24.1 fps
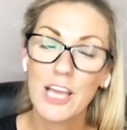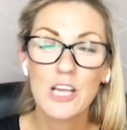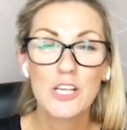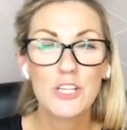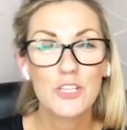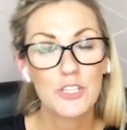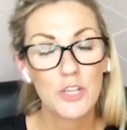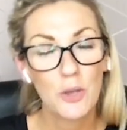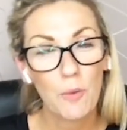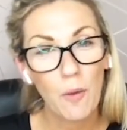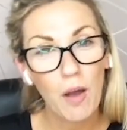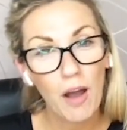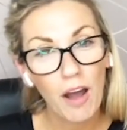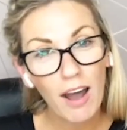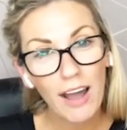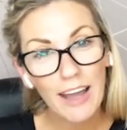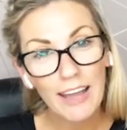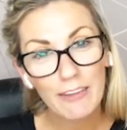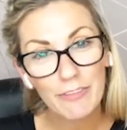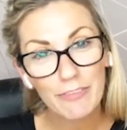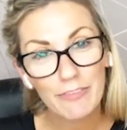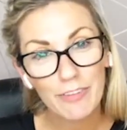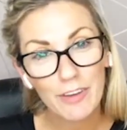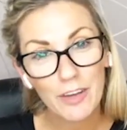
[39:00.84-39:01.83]
So
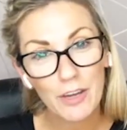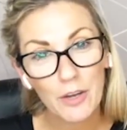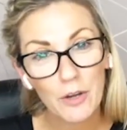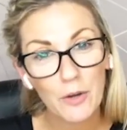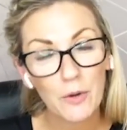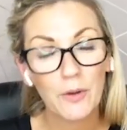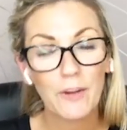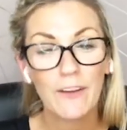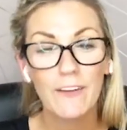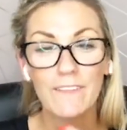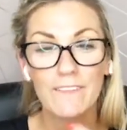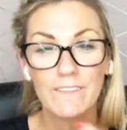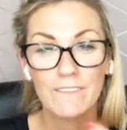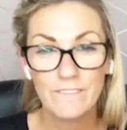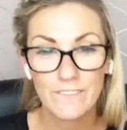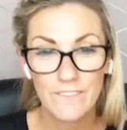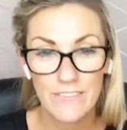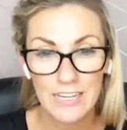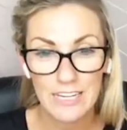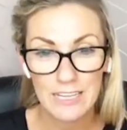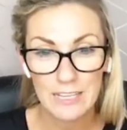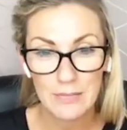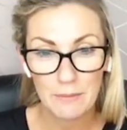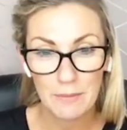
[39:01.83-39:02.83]
I feel,
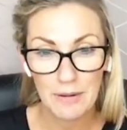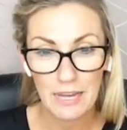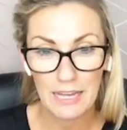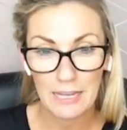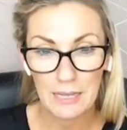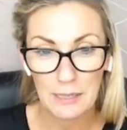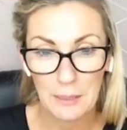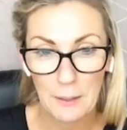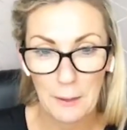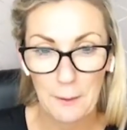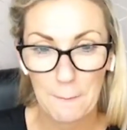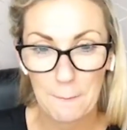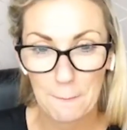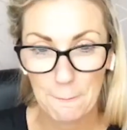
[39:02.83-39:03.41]
fill in the blank.